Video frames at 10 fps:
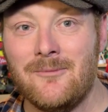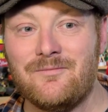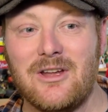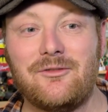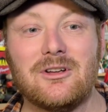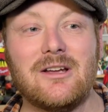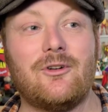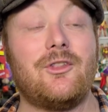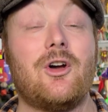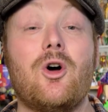They've
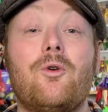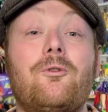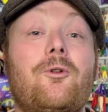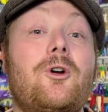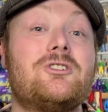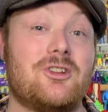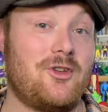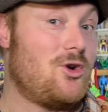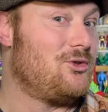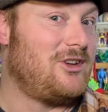delivered their own version,
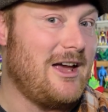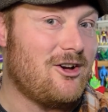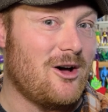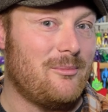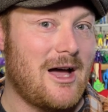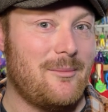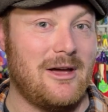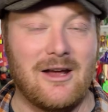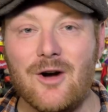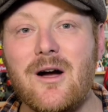their own take on
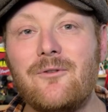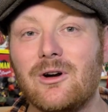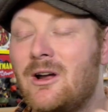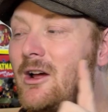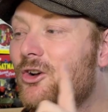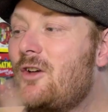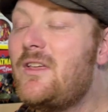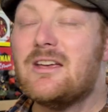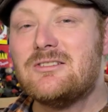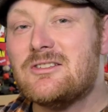Batman. However, could
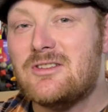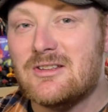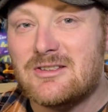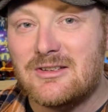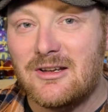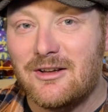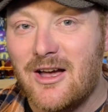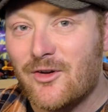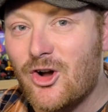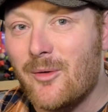the existence
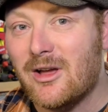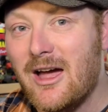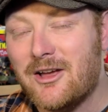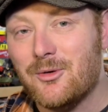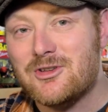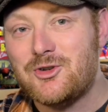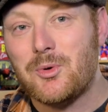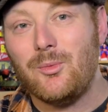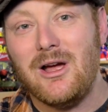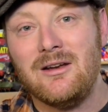of a comic-accurate
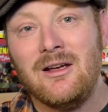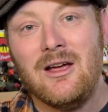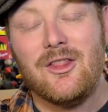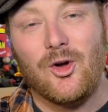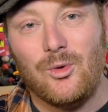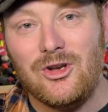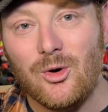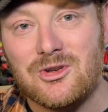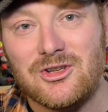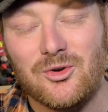Superman that we know
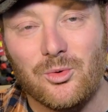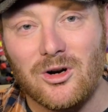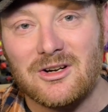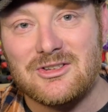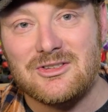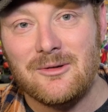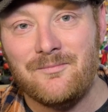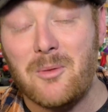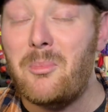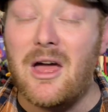is in the works,
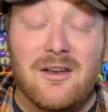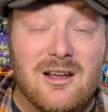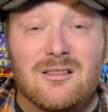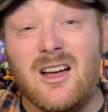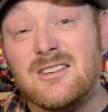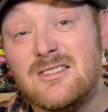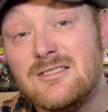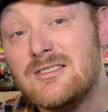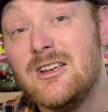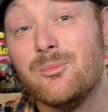pending
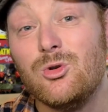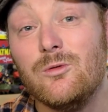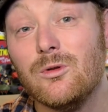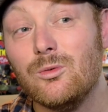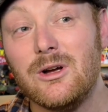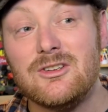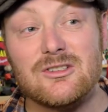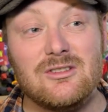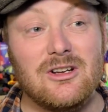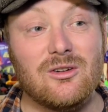licensee approval,
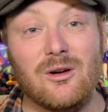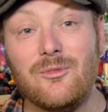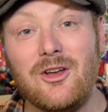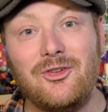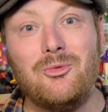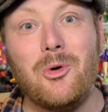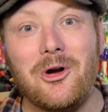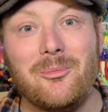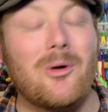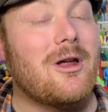which, you know, I'm not too worried
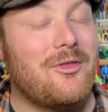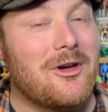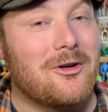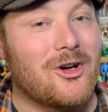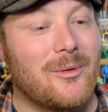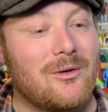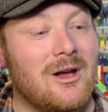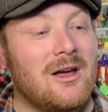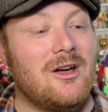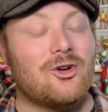about, I think it'll come out,
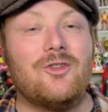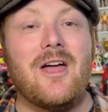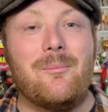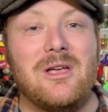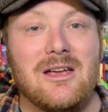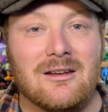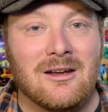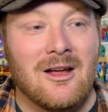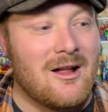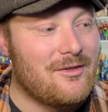could that mean
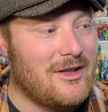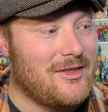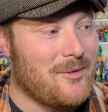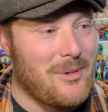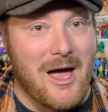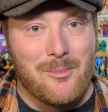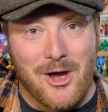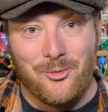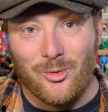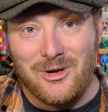that the
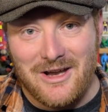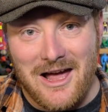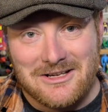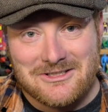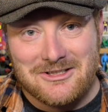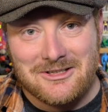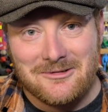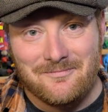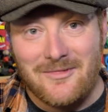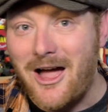Batman will be next?
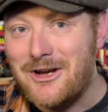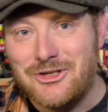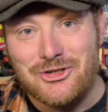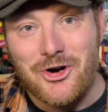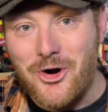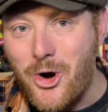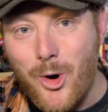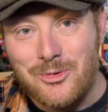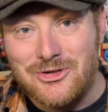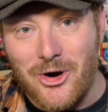I sure
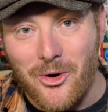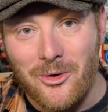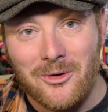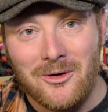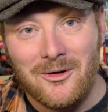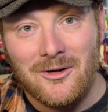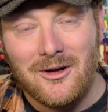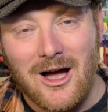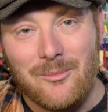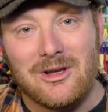hope so.
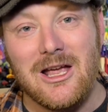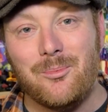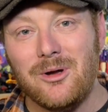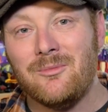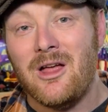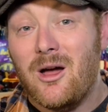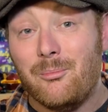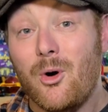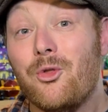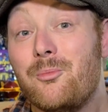I'm keeping
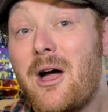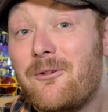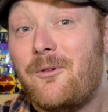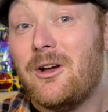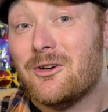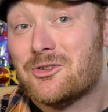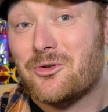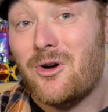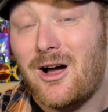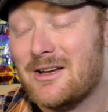both my fingers
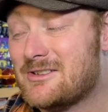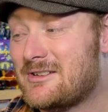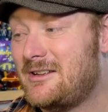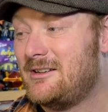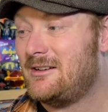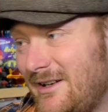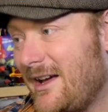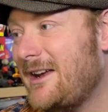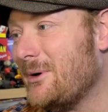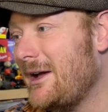crossed.
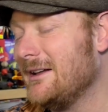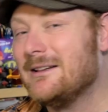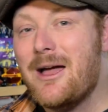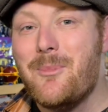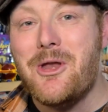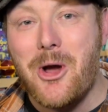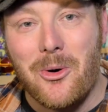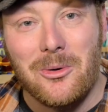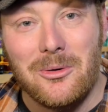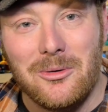Anyway, let me
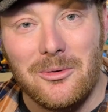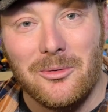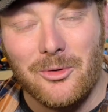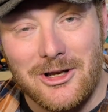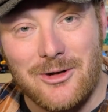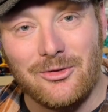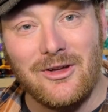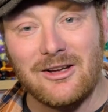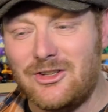know what you think.